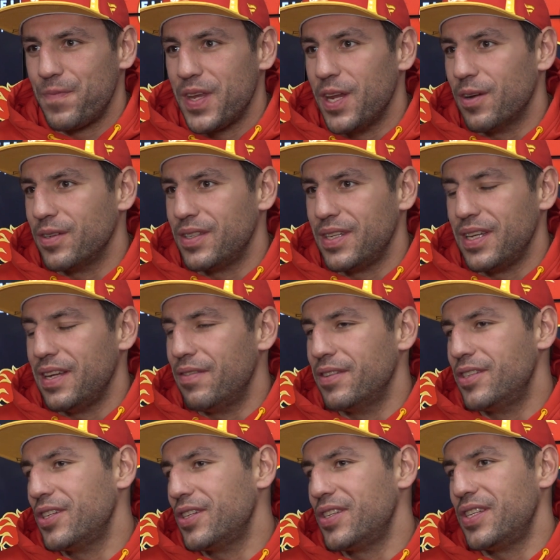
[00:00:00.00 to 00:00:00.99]
you know
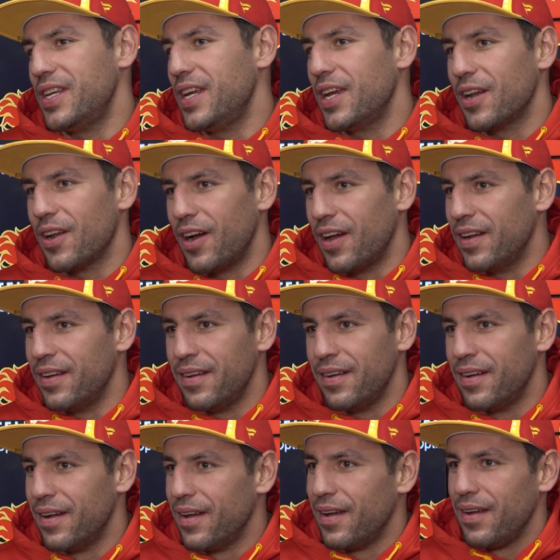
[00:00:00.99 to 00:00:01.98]
even just seeing it on
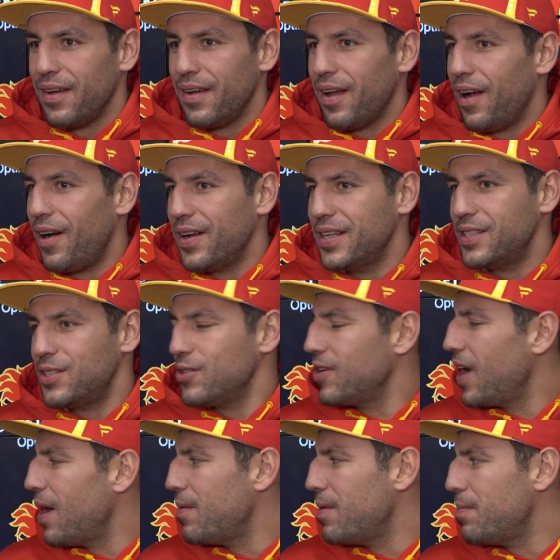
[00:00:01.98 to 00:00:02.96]
on
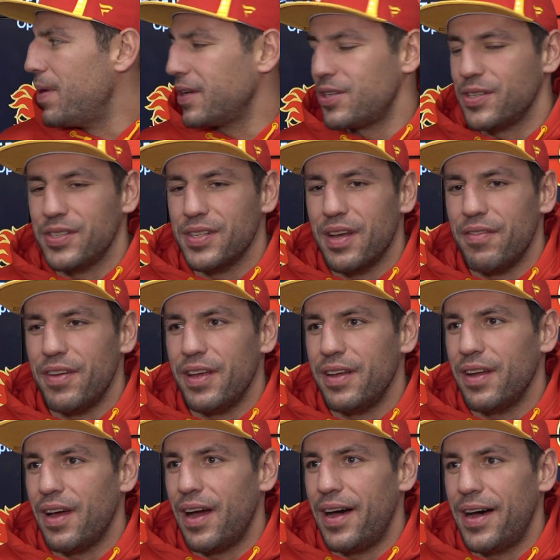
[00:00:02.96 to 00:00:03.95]
Instagram and pictures of
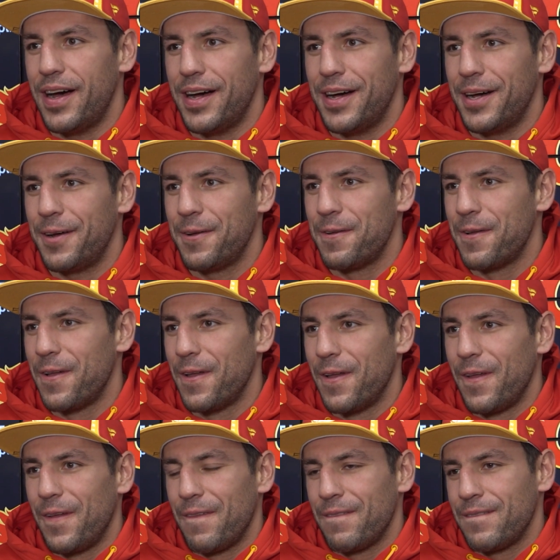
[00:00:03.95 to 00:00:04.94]
it. Uh,
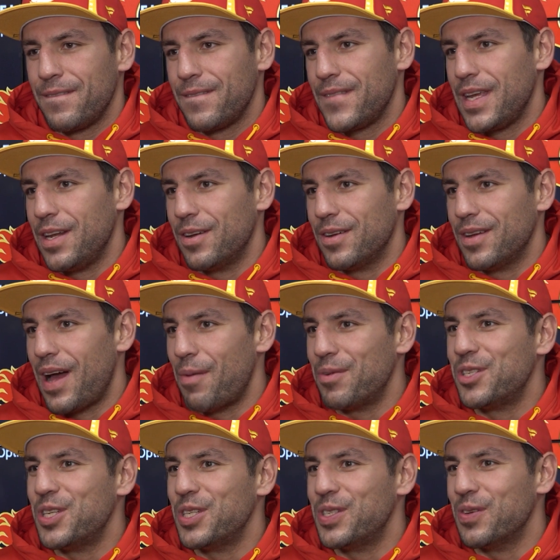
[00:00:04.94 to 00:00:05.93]
you know how
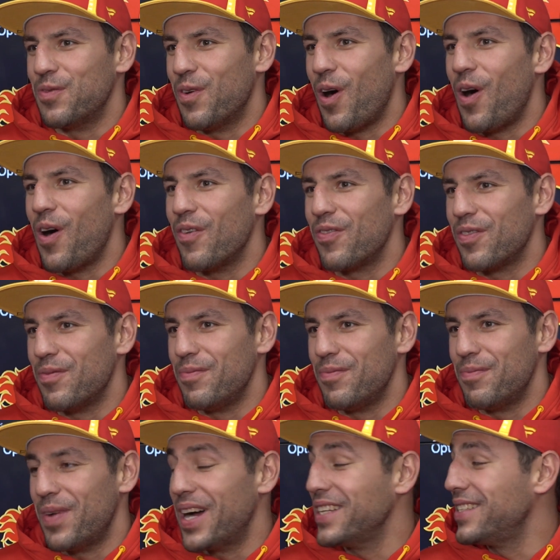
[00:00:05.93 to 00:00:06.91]
much it's evolved
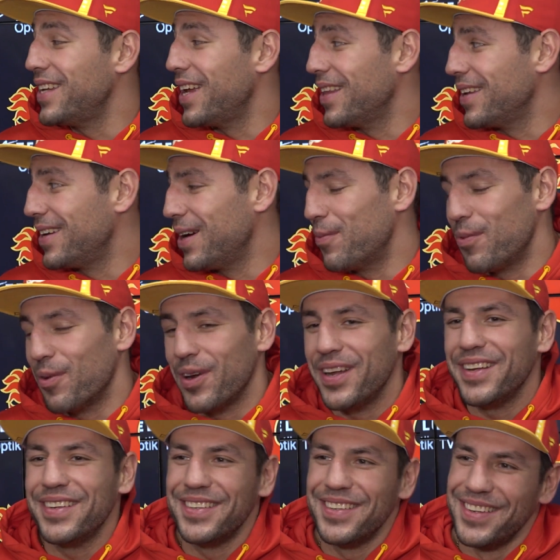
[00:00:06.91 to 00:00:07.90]
from my Stanley Cup
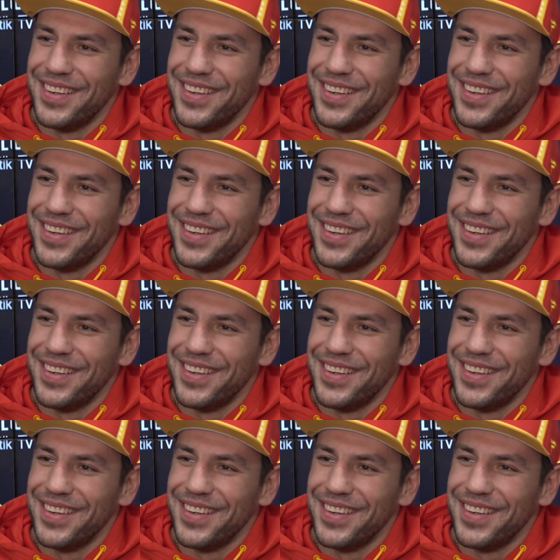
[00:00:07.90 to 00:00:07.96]
ring